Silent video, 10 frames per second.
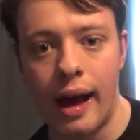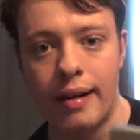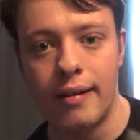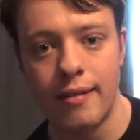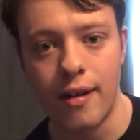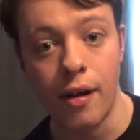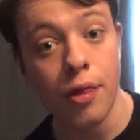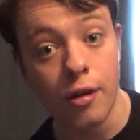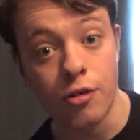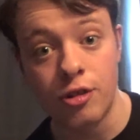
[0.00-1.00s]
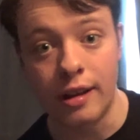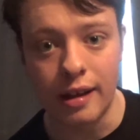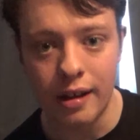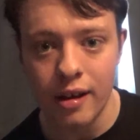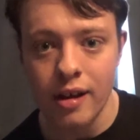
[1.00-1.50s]
and also
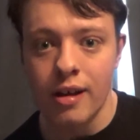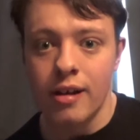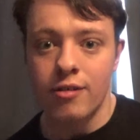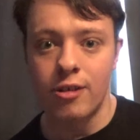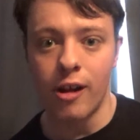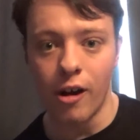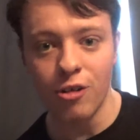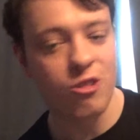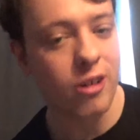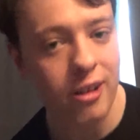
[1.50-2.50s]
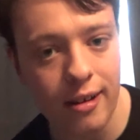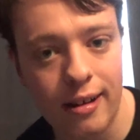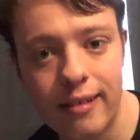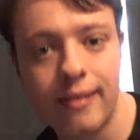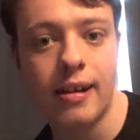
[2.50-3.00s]
she also
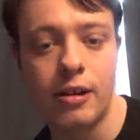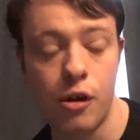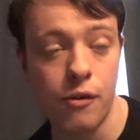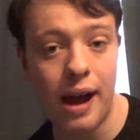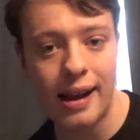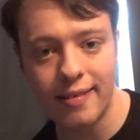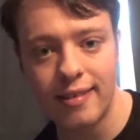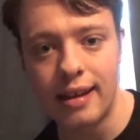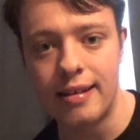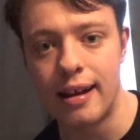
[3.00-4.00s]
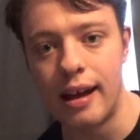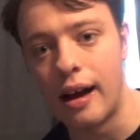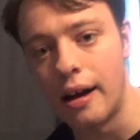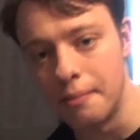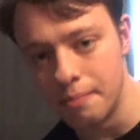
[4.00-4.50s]
corrected
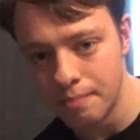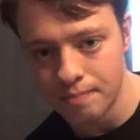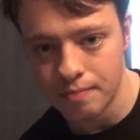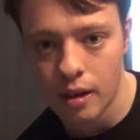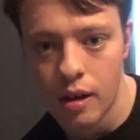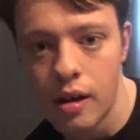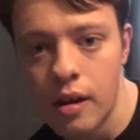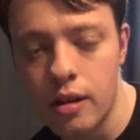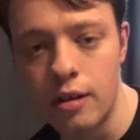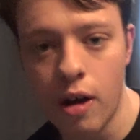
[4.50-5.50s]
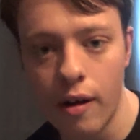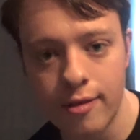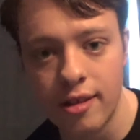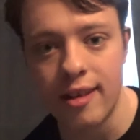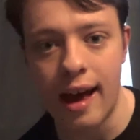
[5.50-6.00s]
the
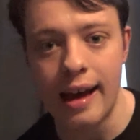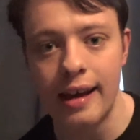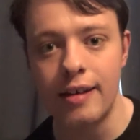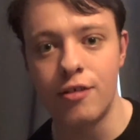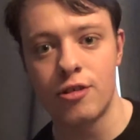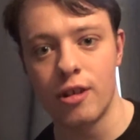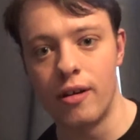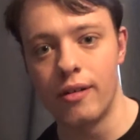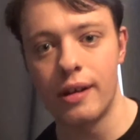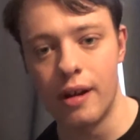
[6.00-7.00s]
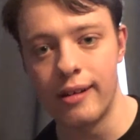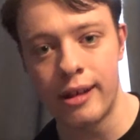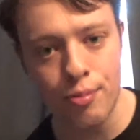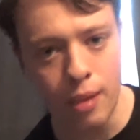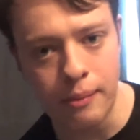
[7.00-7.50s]
Doctor's age. So you know,
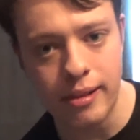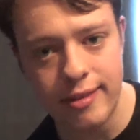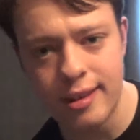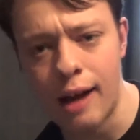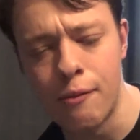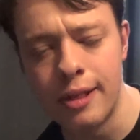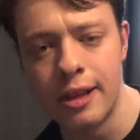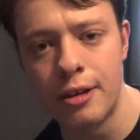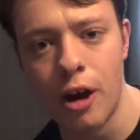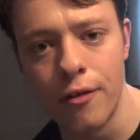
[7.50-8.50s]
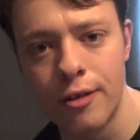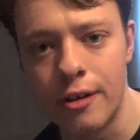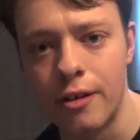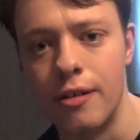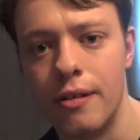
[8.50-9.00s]
this is probably the time when the Doctor
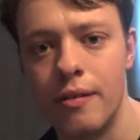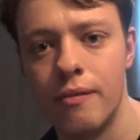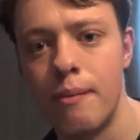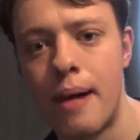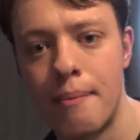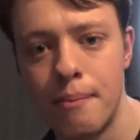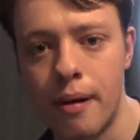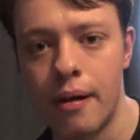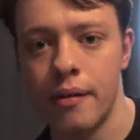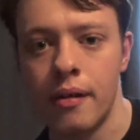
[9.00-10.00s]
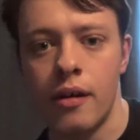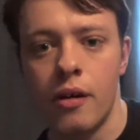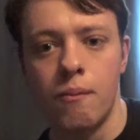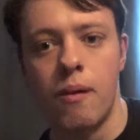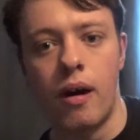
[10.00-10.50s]
couldn't remember
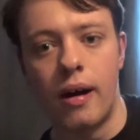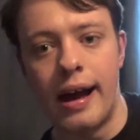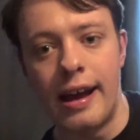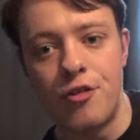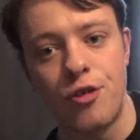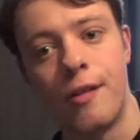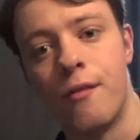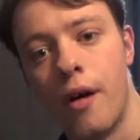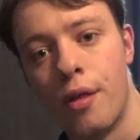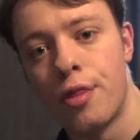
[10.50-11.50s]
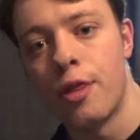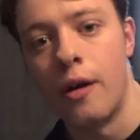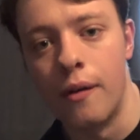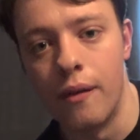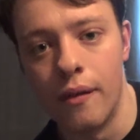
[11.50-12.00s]
what age he was.
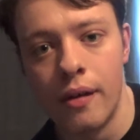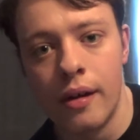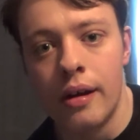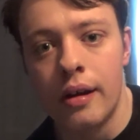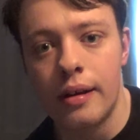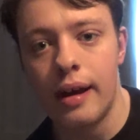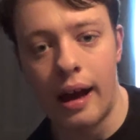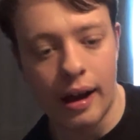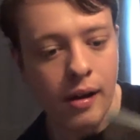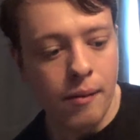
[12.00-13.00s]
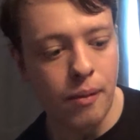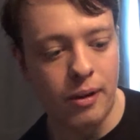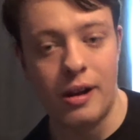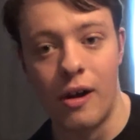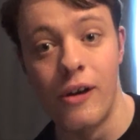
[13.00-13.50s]
So yeah,
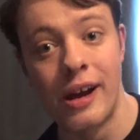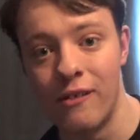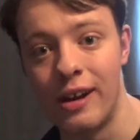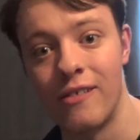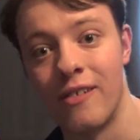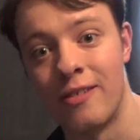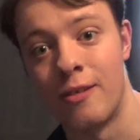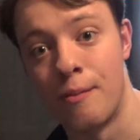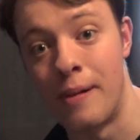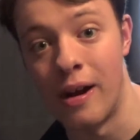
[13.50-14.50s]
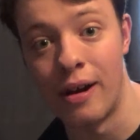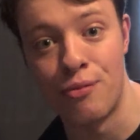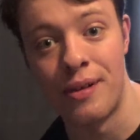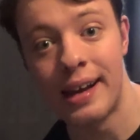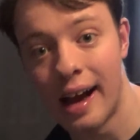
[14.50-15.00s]
but you know, to be
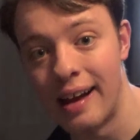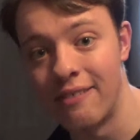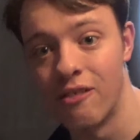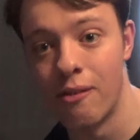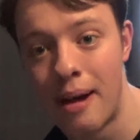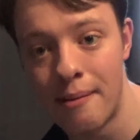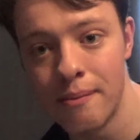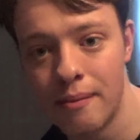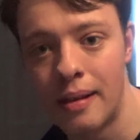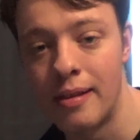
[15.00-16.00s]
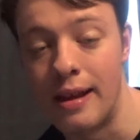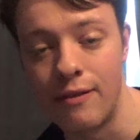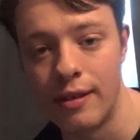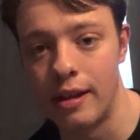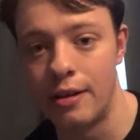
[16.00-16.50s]
honest, we can't even remember.
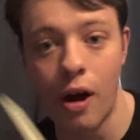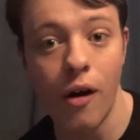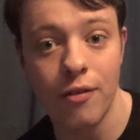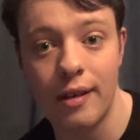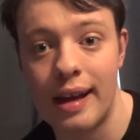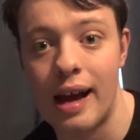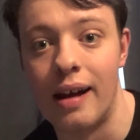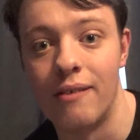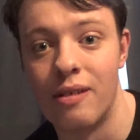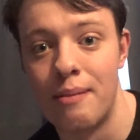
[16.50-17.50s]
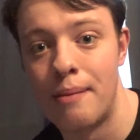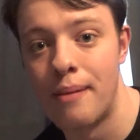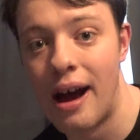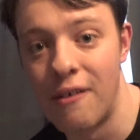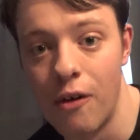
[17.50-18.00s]
Even the Doctor can't remember
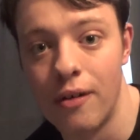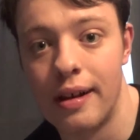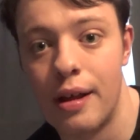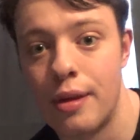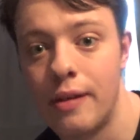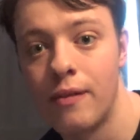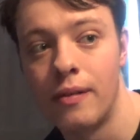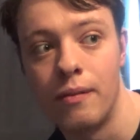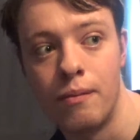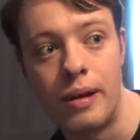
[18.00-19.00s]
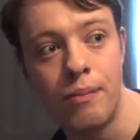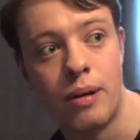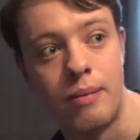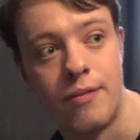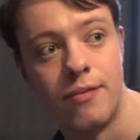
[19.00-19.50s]
how old he is. Even we
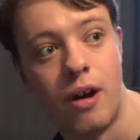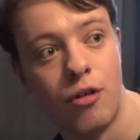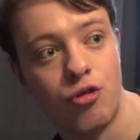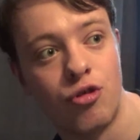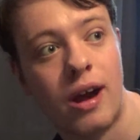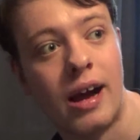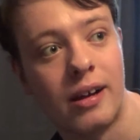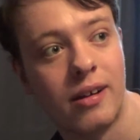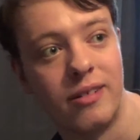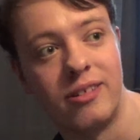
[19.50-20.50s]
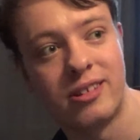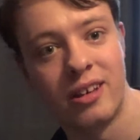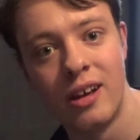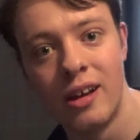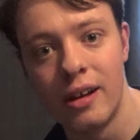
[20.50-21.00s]
probably lost track because,
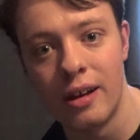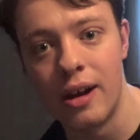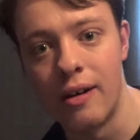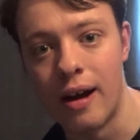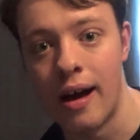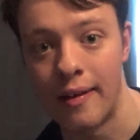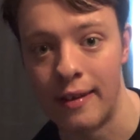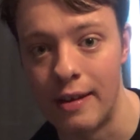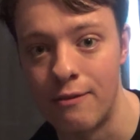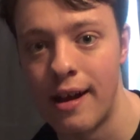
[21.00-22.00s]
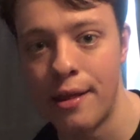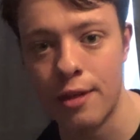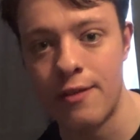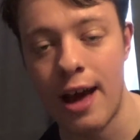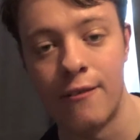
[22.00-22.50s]
you know, at the events
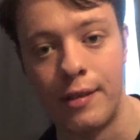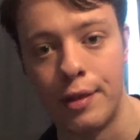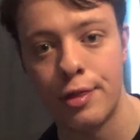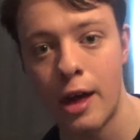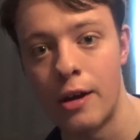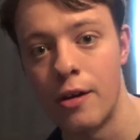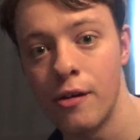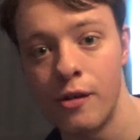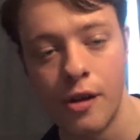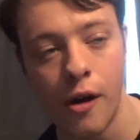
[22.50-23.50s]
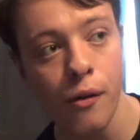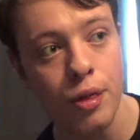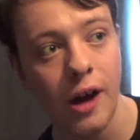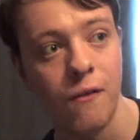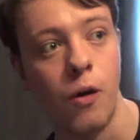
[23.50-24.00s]
of Heaven Sent, who knows
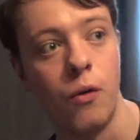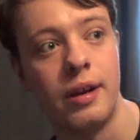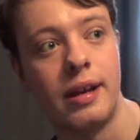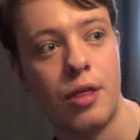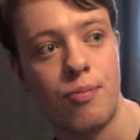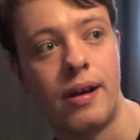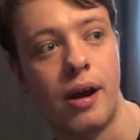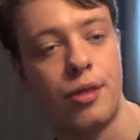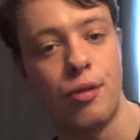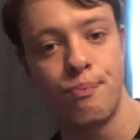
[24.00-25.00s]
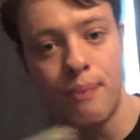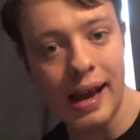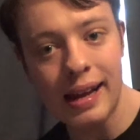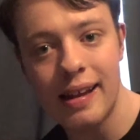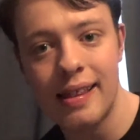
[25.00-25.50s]
how old he is because he's
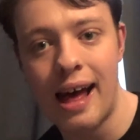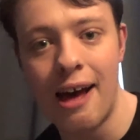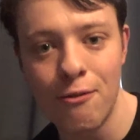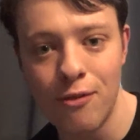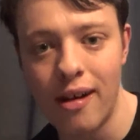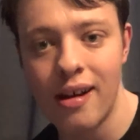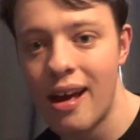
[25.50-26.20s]
been in there for